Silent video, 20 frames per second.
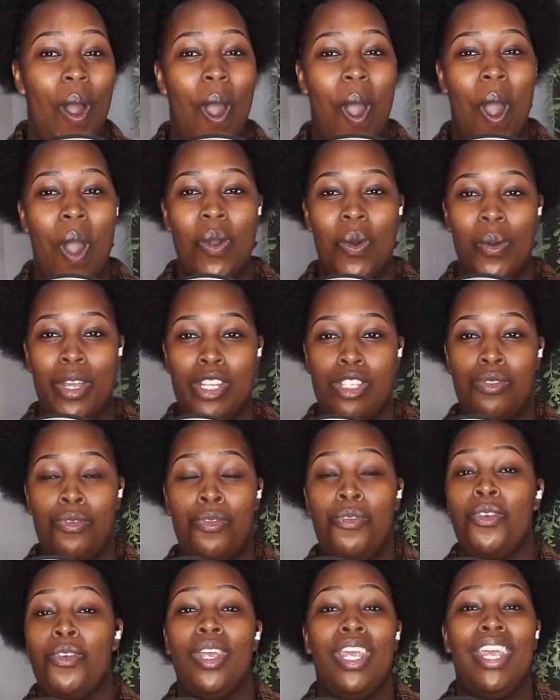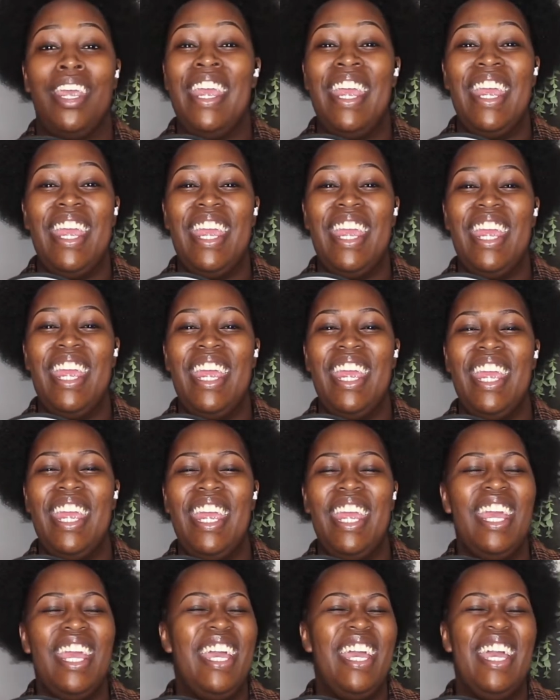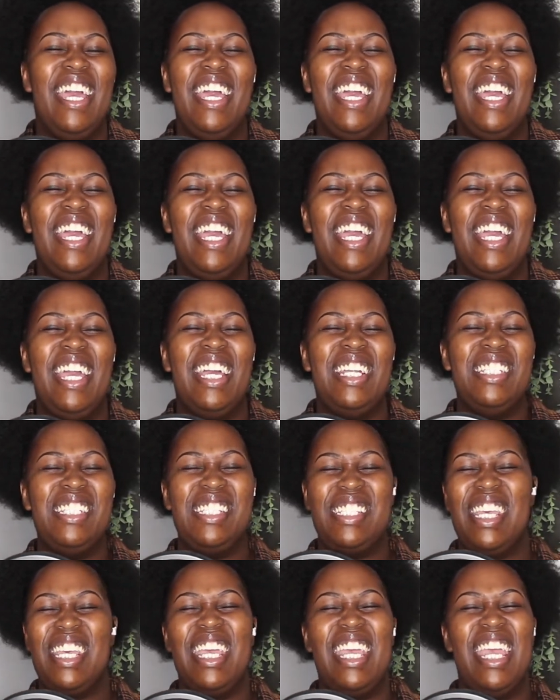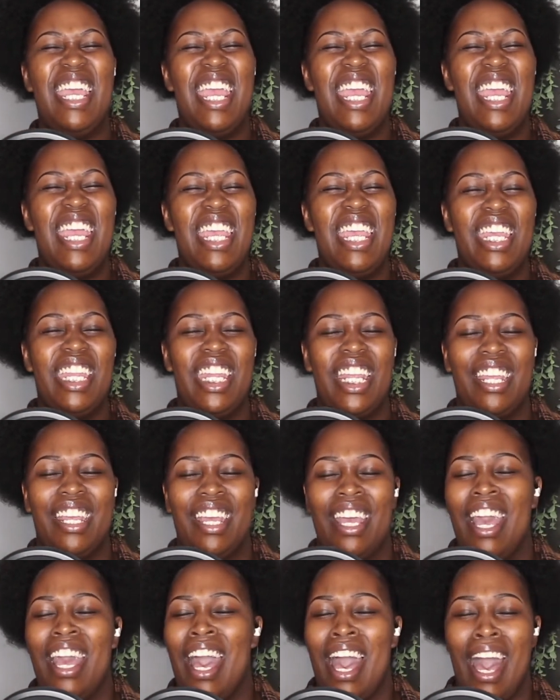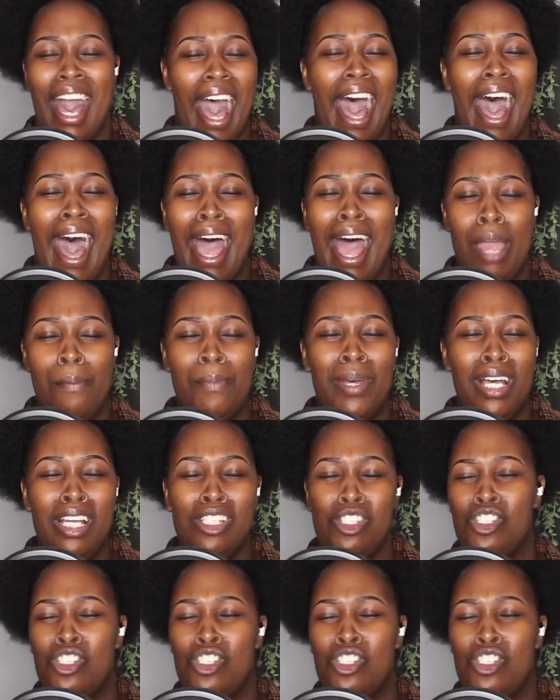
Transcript: oh, is free indeed. I'm a